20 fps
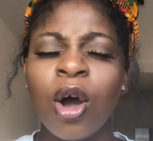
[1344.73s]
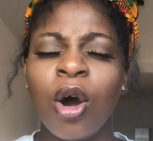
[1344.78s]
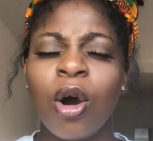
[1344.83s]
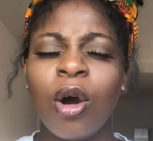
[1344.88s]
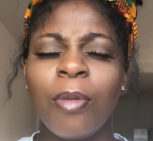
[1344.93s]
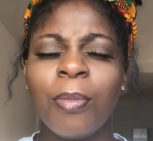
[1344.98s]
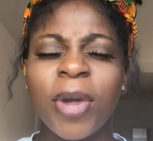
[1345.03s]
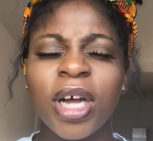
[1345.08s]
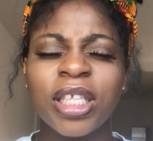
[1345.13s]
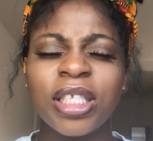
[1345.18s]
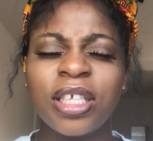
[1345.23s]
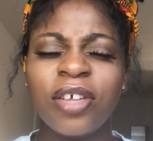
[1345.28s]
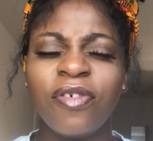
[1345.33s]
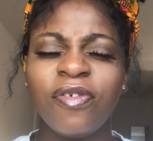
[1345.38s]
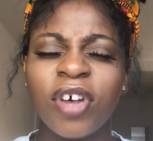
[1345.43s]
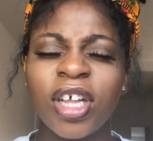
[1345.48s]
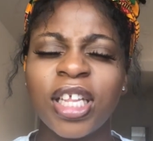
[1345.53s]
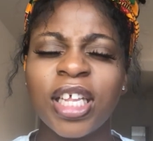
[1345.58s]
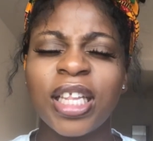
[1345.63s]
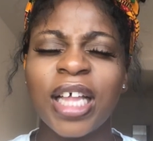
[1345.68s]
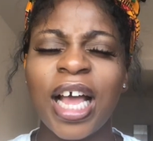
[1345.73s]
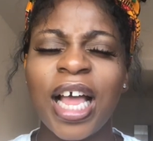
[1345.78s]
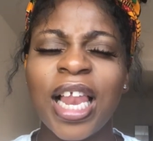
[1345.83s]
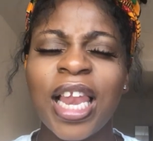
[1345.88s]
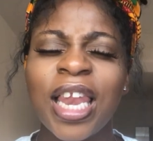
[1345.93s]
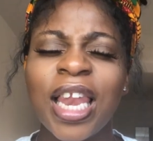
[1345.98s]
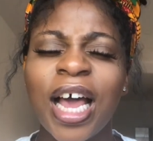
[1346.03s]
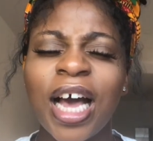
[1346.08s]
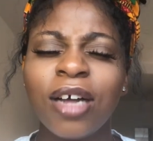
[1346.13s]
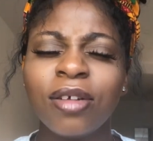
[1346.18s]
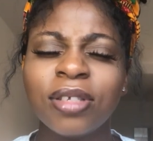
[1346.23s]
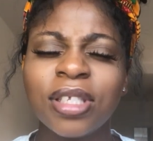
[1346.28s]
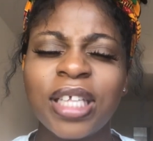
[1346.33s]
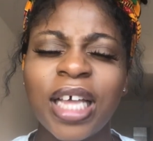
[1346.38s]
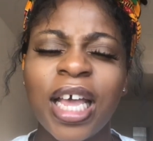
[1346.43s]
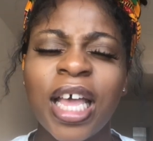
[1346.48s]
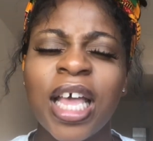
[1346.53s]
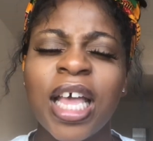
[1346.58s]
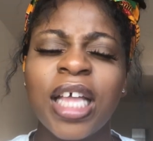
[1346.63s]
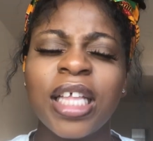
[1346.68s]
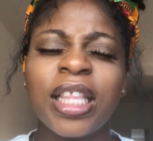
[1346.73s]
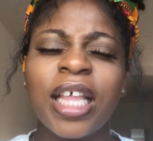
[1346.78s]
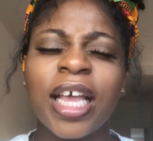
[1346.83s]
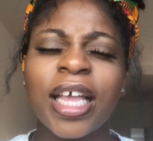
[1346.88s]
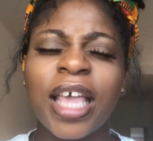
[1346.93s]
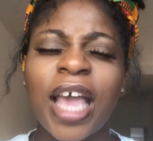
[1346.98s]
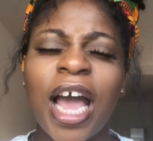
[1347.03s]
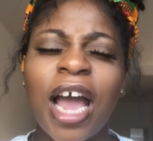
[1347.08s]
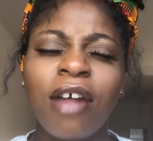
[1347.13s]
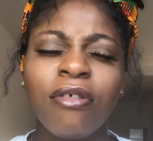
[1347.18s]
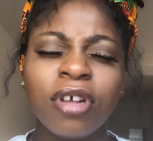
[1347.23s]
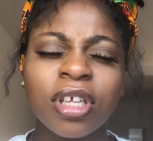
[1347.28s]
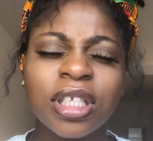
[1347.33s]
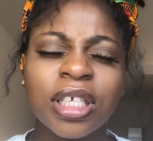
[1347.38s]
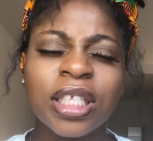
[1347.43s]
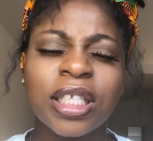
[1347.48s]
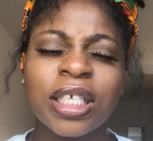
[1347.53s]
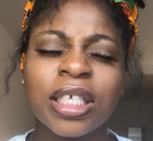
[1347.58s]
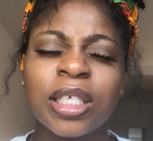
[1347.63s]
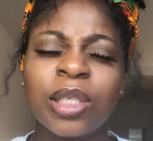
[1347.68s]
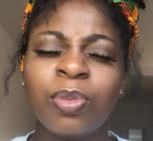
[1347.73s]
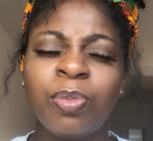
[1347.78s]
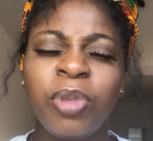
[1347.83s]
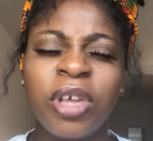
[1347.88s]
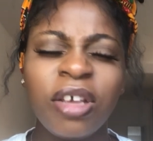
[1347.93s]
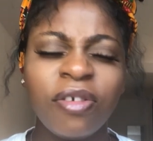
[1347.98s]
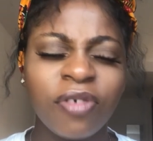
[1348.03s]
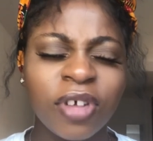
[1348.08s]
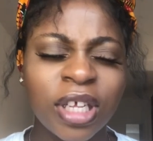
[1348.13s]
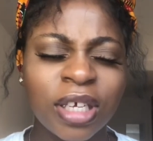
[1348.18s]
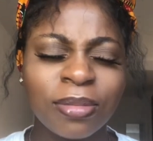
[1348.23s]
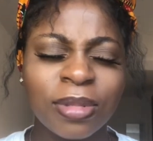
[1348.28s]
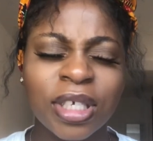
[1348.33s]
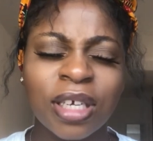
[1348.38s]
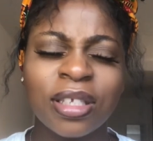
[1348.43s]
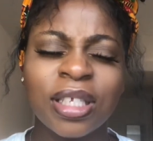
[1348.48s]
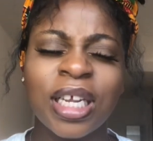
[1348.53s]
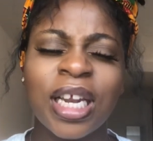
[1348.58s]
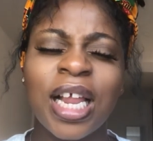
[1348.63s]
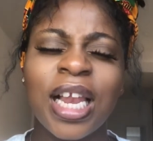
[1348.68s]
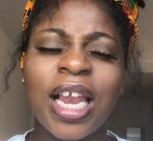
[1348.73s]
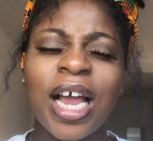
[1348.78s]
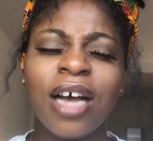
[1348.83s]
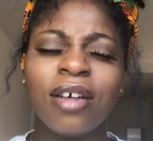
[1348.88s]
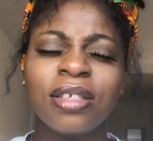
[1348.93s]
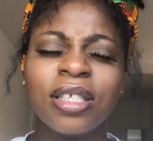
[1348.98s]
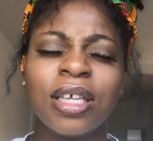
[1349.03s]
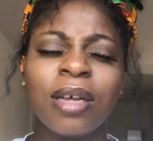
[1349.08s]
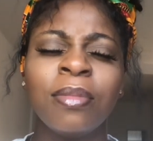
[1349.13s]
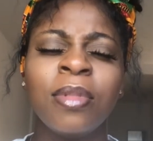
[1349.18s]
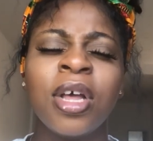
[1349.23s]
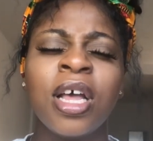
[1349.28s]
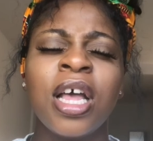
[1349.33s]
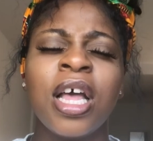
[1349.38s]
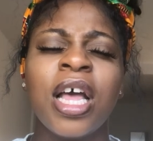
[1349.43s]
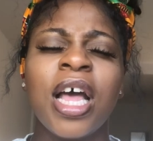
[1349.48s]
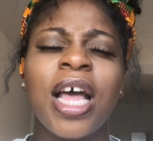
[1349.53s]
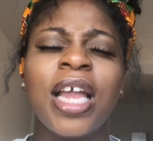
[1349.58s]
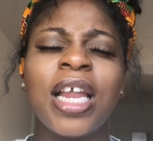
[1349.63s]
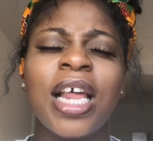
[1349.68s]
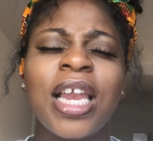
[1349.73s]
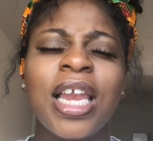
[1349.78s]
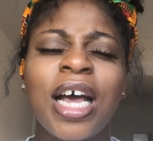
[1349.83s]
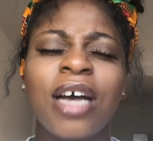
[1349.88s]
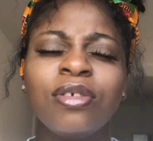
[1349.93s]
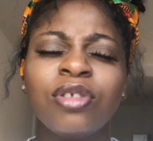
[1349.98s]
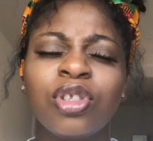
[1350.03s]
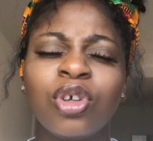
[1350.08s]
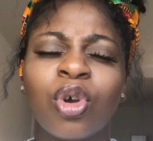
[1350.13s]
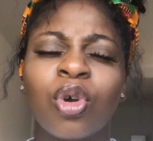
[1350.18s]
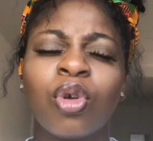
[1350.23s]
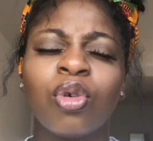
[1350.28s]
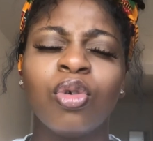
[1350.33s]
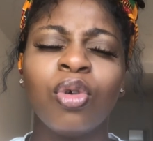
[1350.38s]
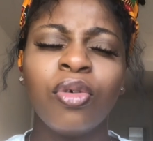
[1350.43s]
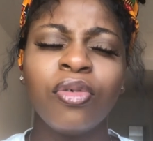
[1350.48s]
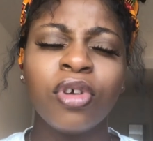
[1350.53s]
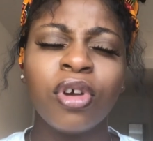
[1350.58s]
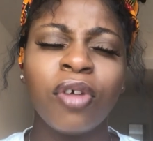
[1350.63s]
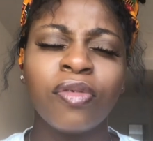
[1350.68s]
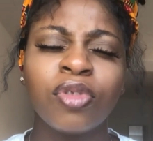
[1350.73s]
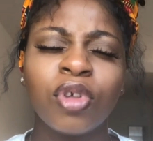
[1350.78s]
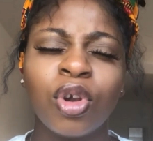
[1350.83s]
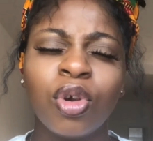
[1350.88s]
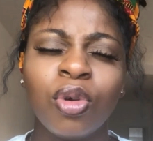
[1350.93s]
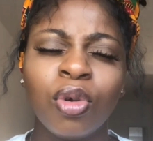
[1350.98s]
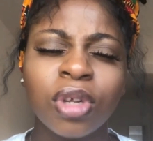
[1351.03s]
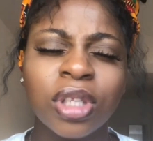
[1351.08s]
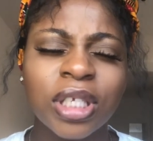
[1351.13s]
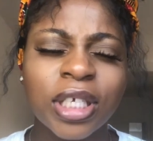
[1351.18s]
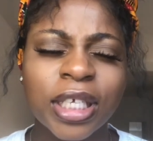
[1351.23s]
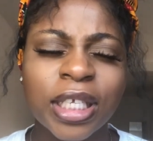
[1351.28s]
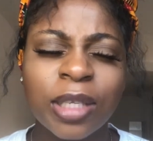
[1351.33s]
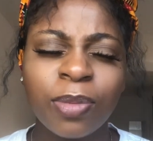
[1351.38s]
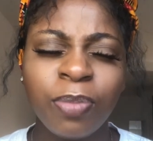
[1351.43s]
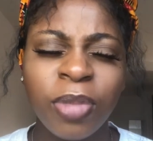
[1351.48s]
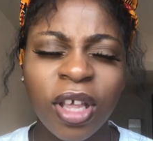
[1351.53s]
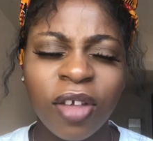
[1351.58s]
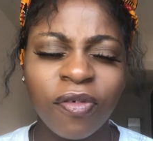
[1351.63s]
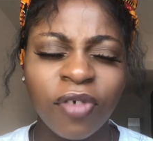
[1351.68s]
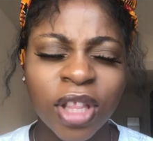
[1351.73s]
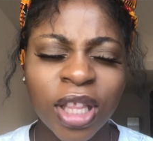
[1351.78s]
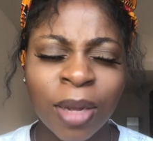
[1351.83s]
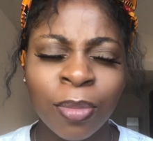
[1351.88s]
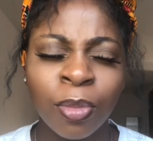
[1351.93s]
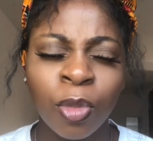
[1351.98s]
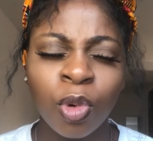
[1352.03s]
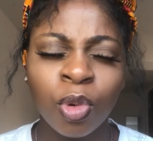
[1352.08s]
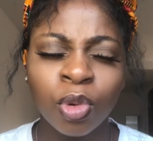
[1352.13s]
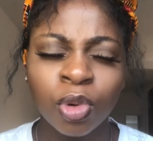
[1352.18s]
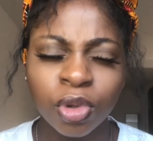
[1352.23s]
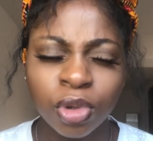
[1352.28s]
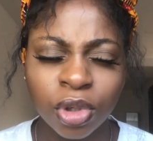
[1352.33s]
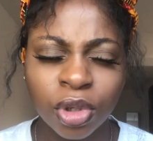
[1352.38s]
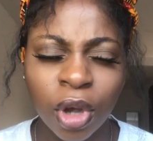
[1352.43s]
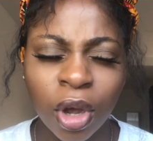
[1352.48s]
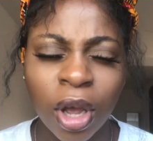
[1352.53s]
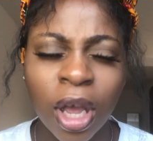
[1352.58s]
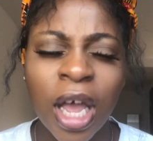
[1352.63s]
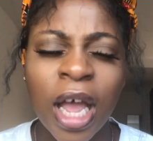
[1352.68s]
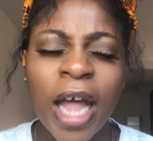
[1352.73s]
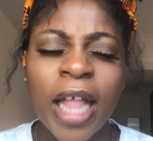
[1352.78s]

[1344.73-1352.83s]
almighty Father, that allows their character to speak for themselves and allows the glory of the Lord to speak for them also.